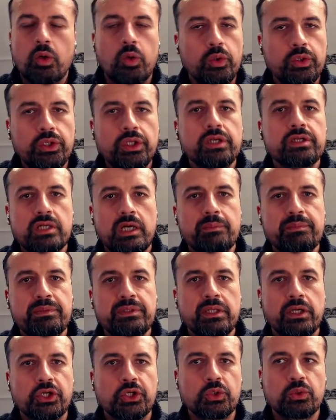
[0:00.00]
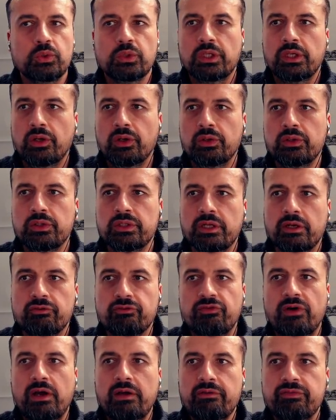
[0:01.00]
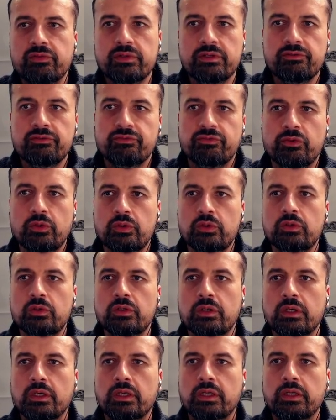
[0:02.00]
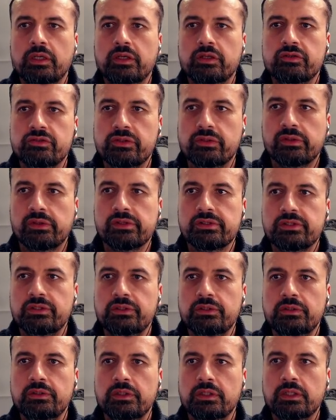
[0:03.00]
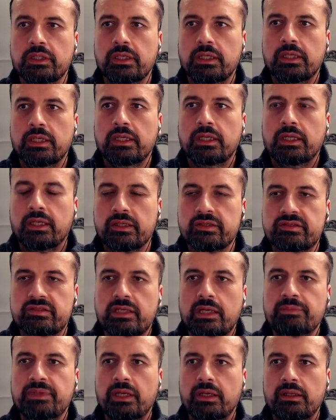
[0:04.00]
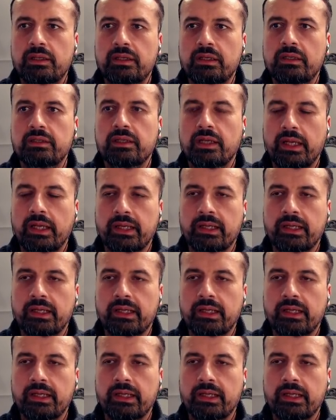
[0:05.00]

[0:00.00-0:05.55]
or you can type in that short code 53402. Let's type that in